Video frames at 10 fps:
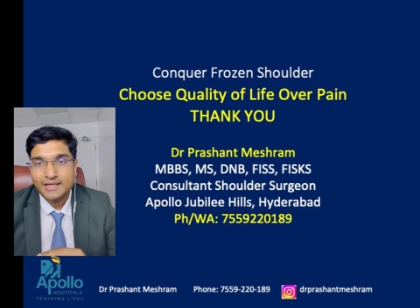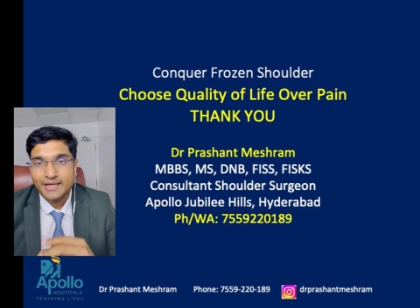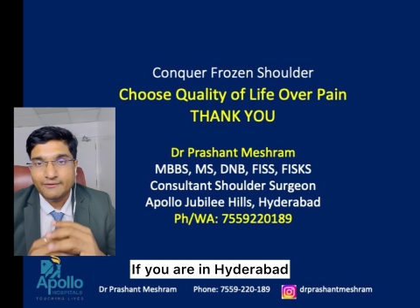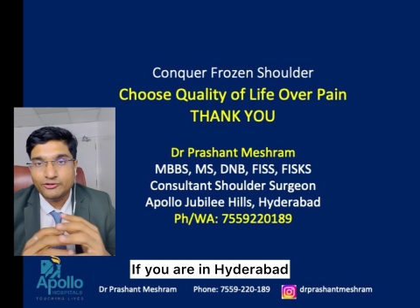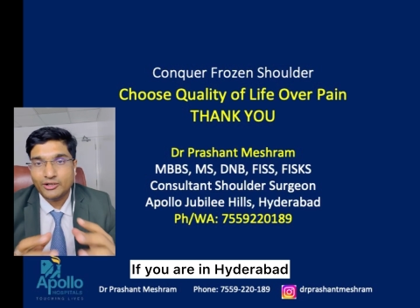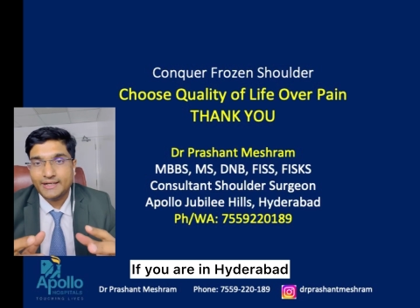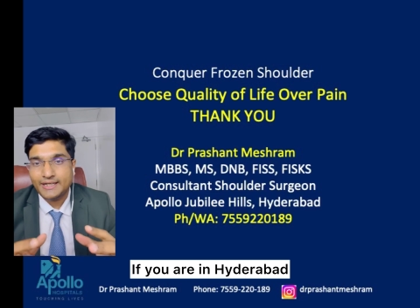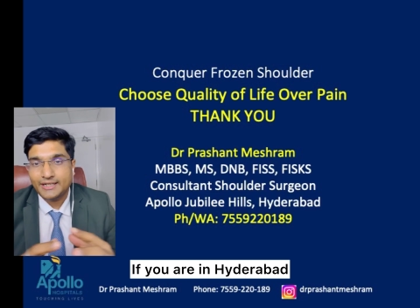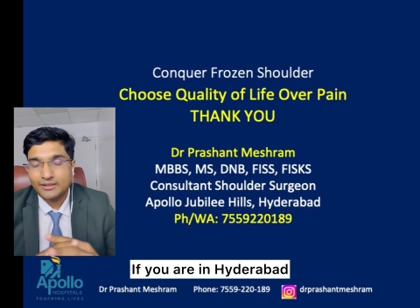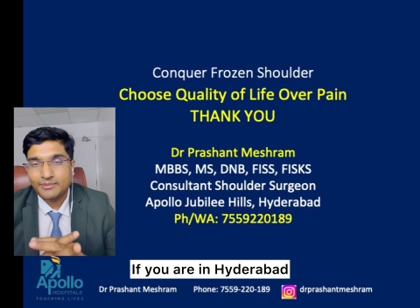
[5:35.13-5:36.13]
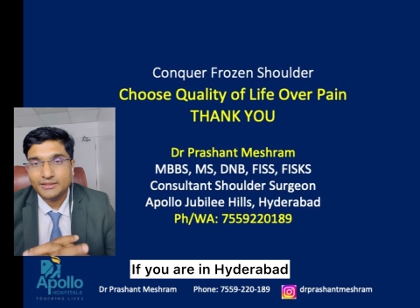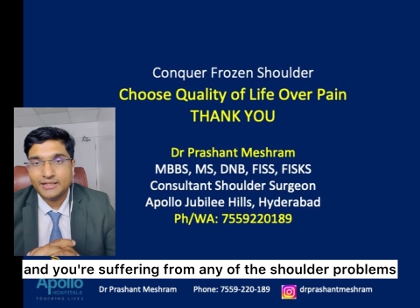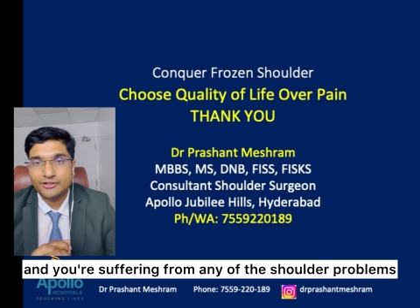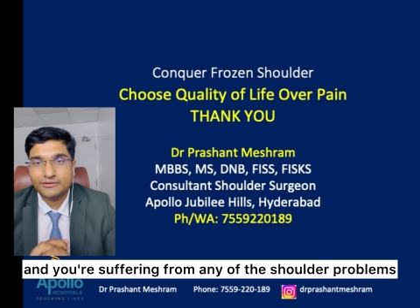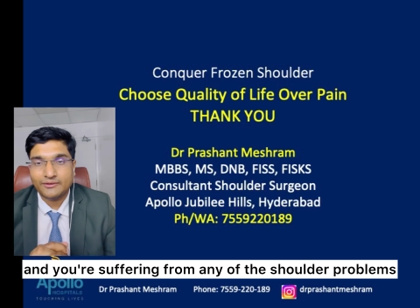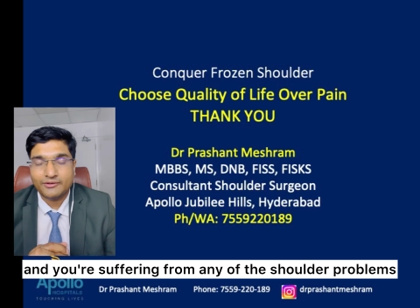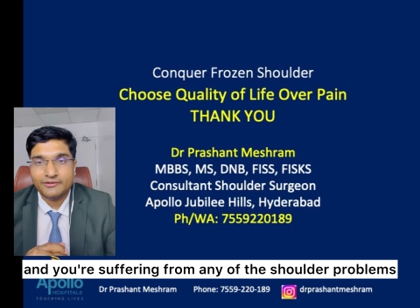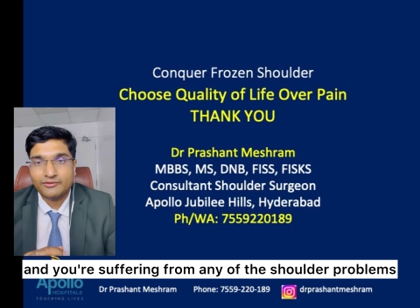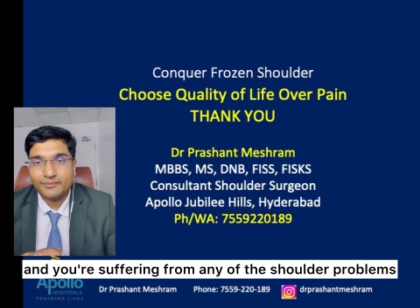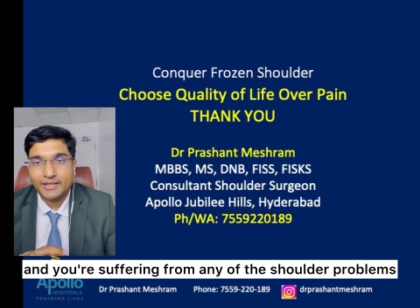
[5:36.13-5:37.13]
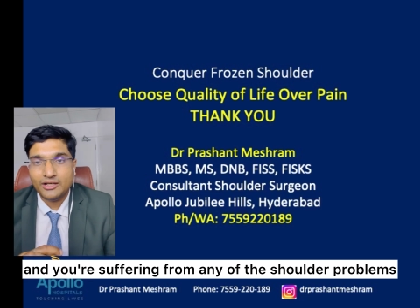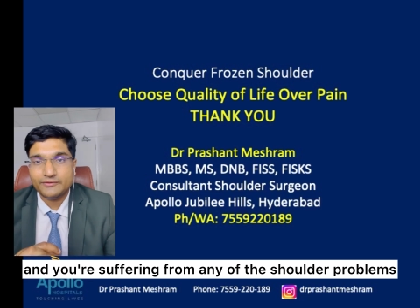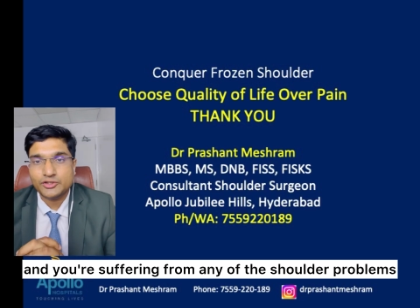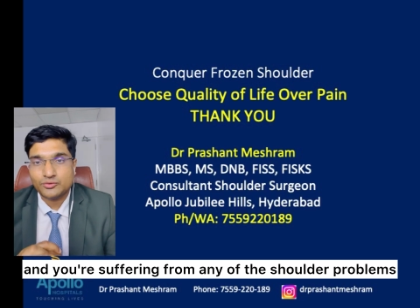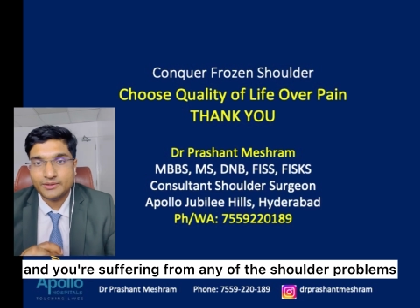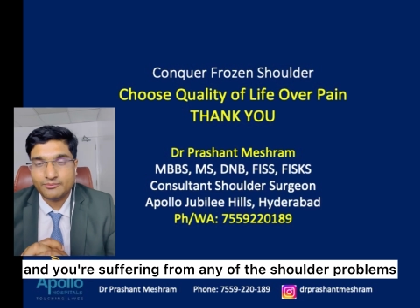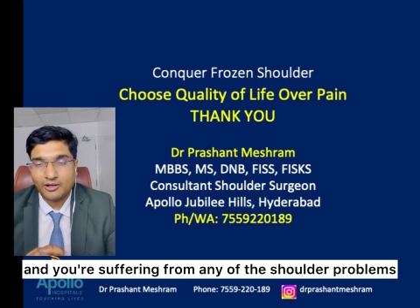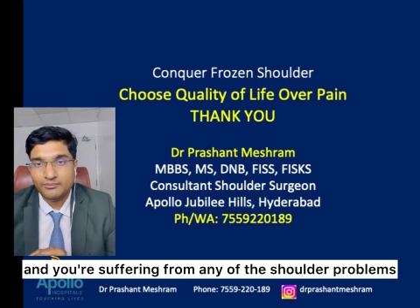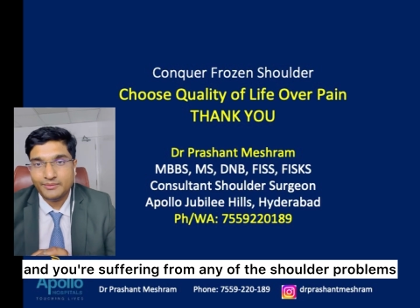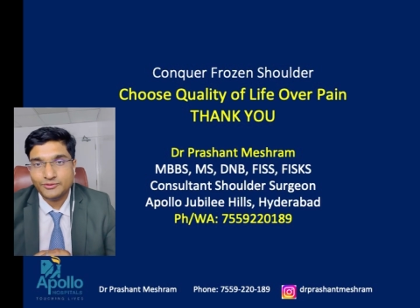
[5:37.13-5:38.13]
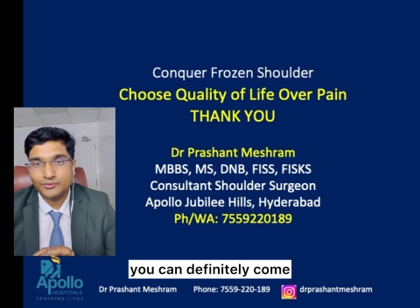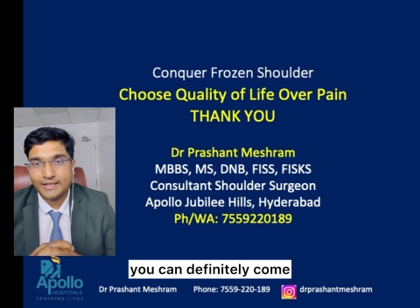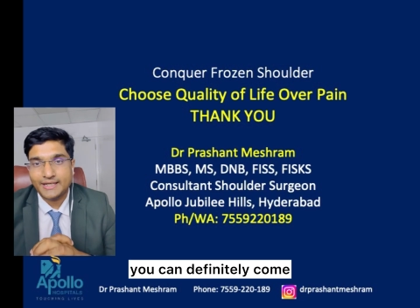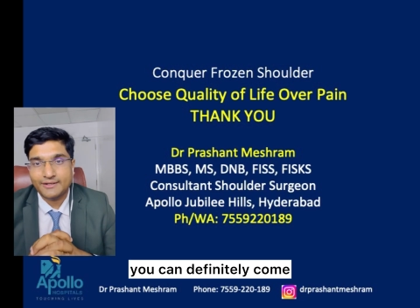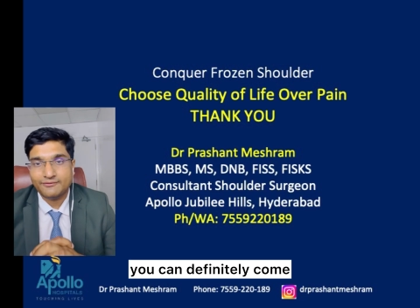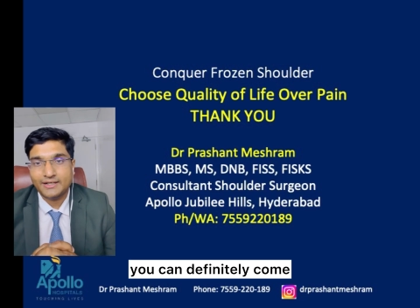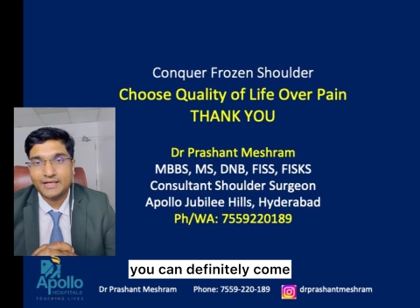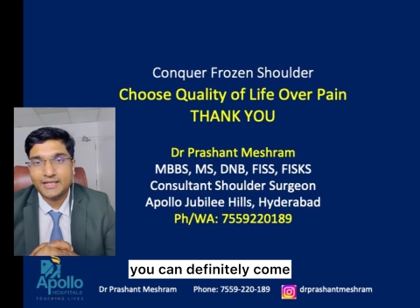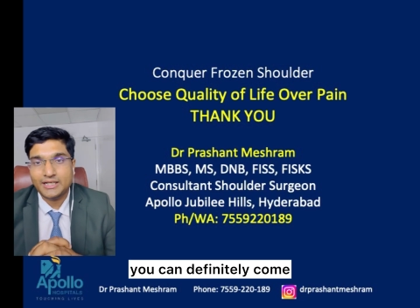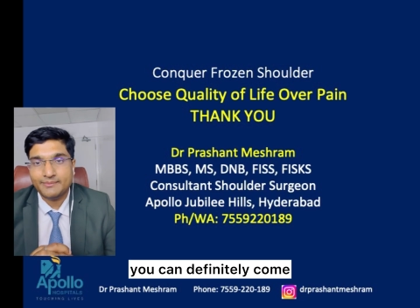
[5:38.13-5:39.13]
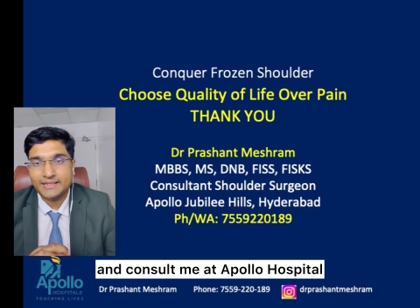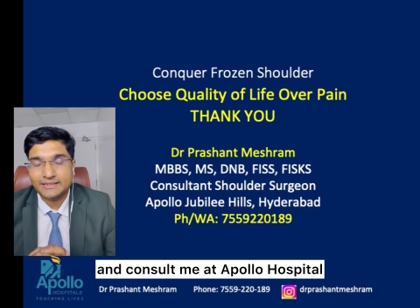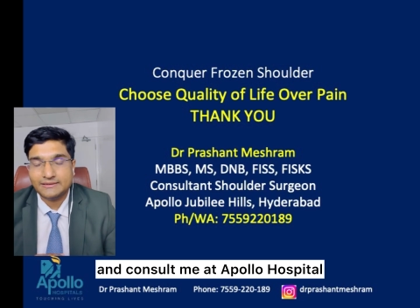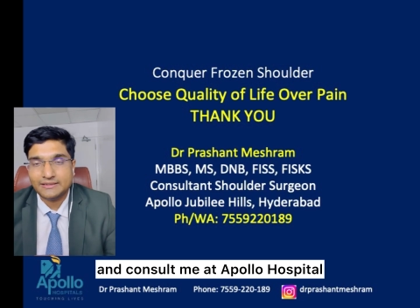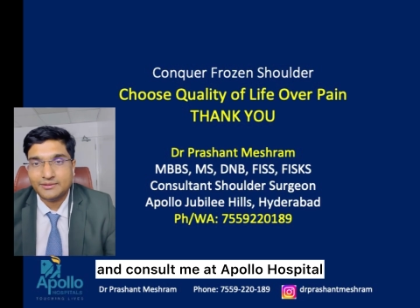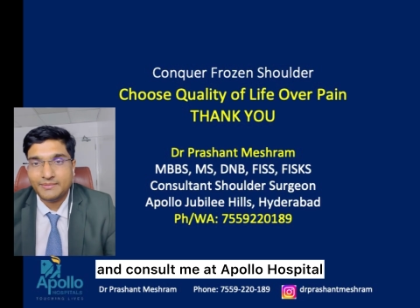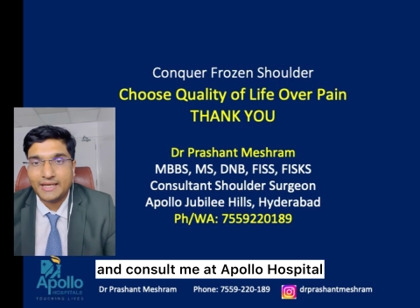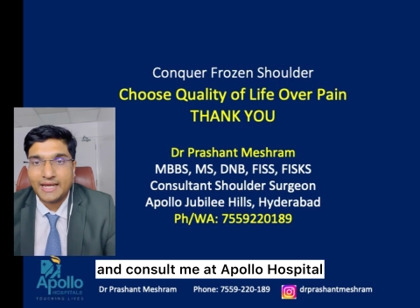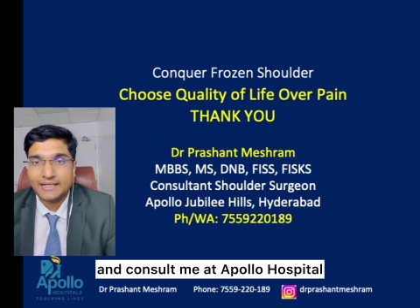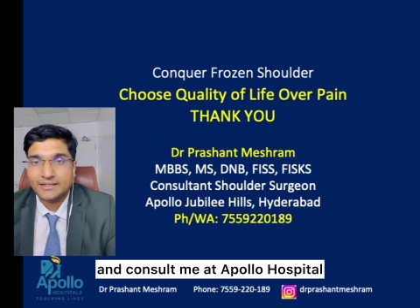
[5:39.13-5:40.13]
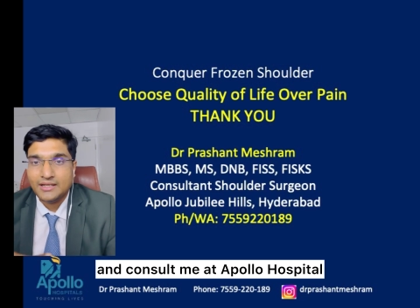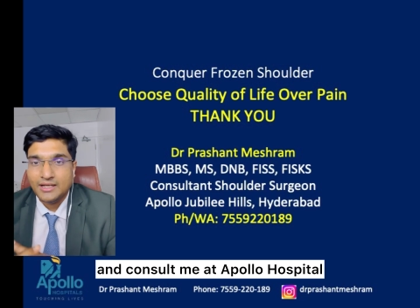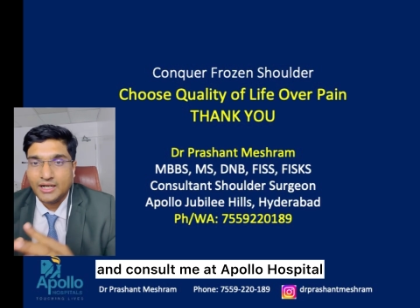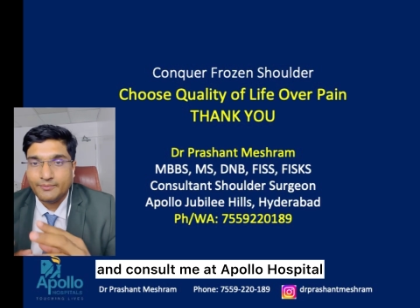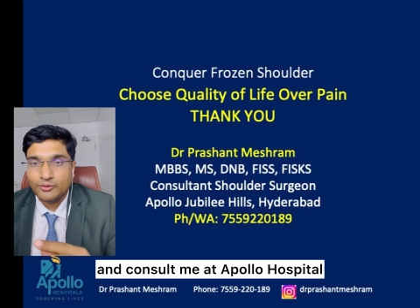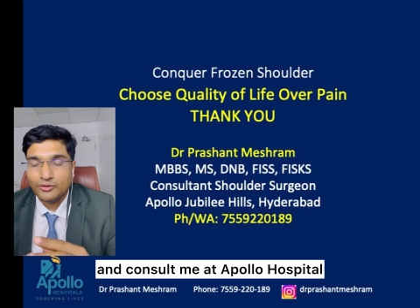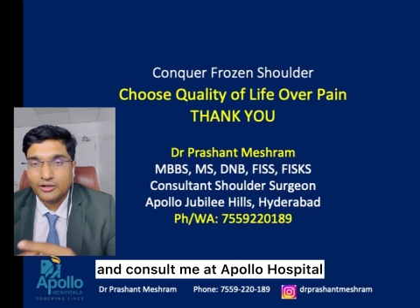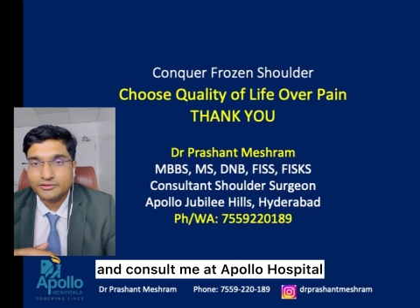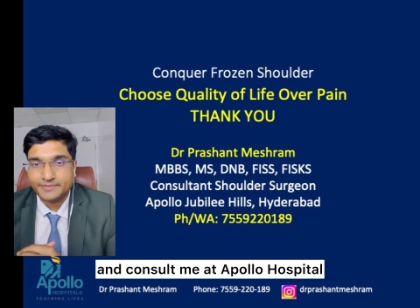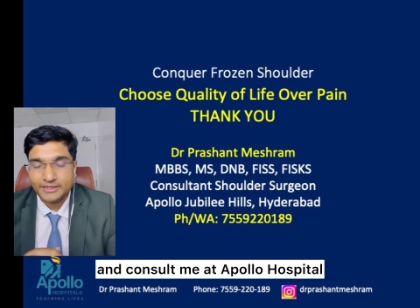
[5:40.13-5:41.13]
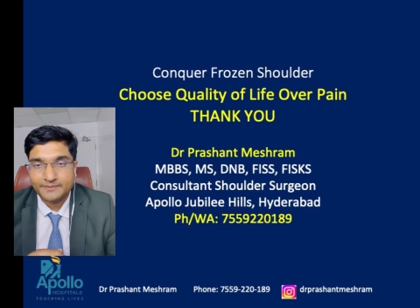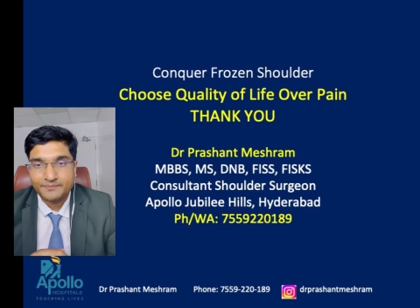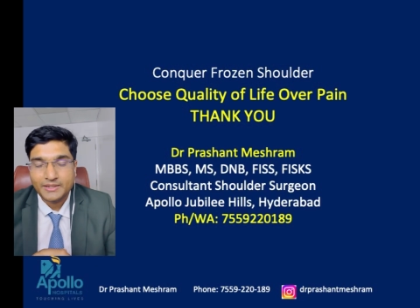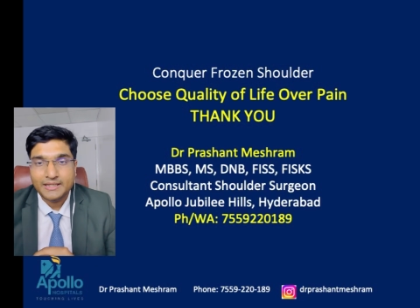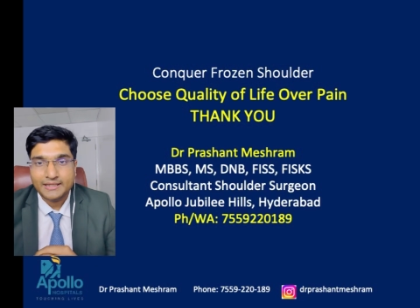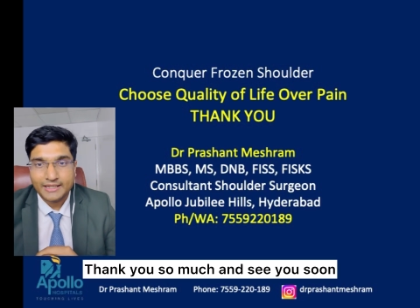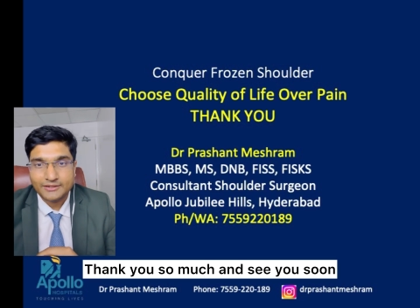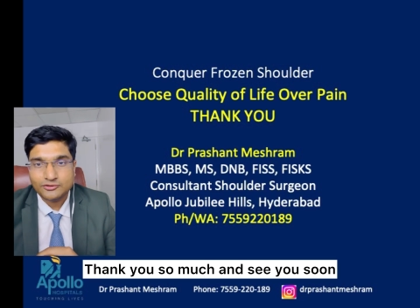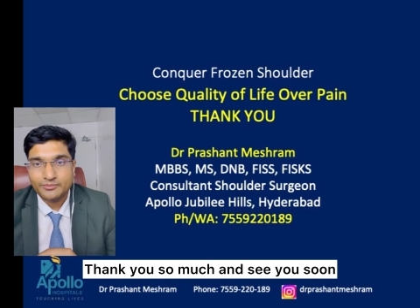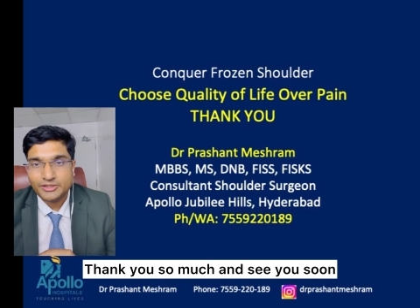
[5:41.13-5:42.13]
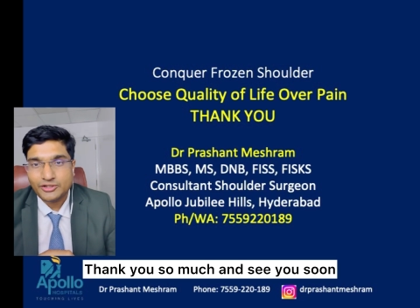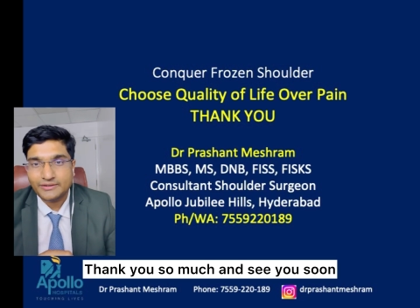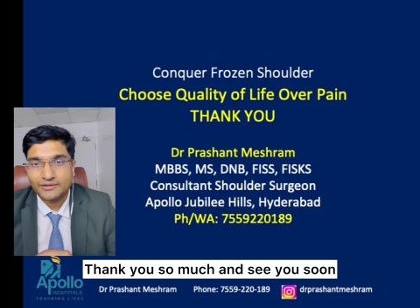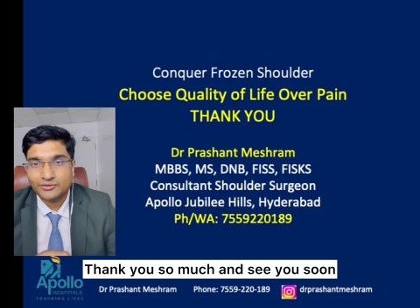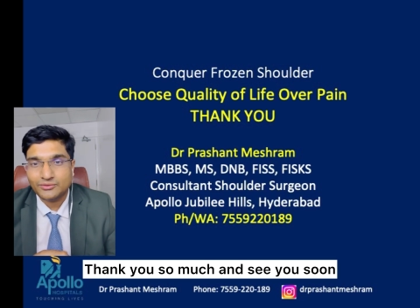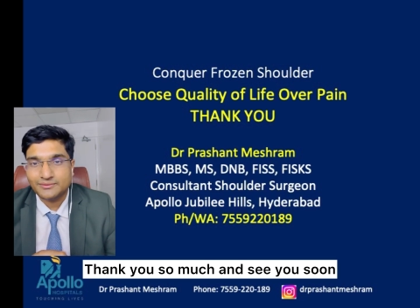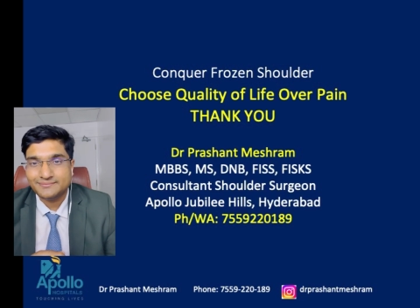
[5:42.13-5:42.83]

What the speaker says: If you are in Hyderabad and you're suffering from any of the shoulder problems, you can definitely come and consult me at Apollo Hospital. Thank you so much and see you soon.